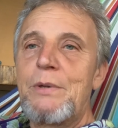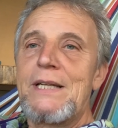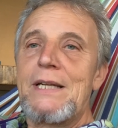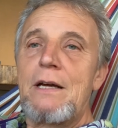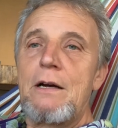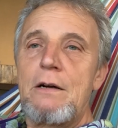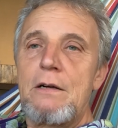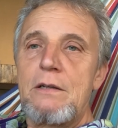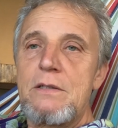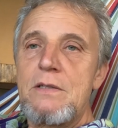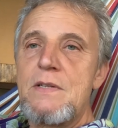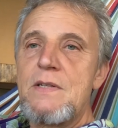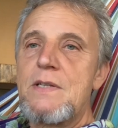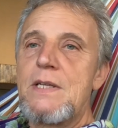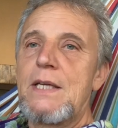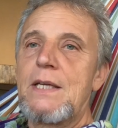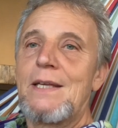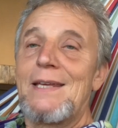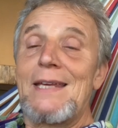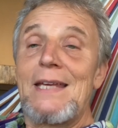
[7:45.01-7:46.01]
and heart
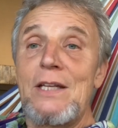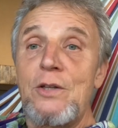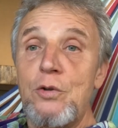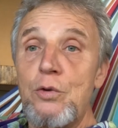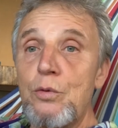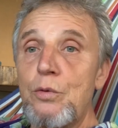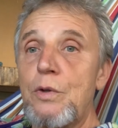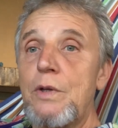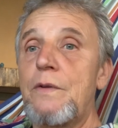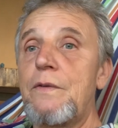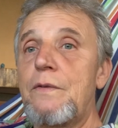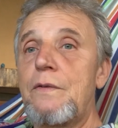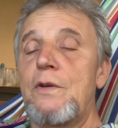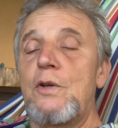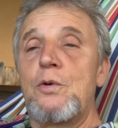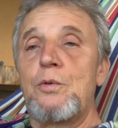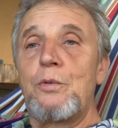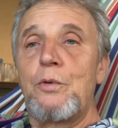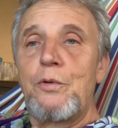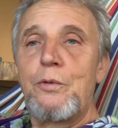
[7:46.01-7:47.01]
sync into this
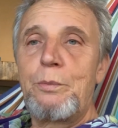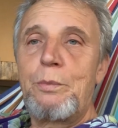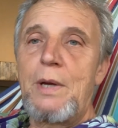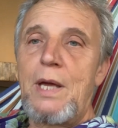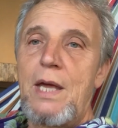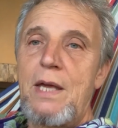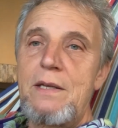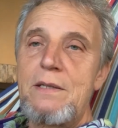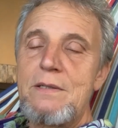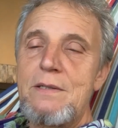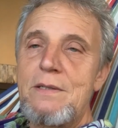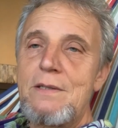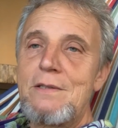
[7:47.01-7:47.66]
new space,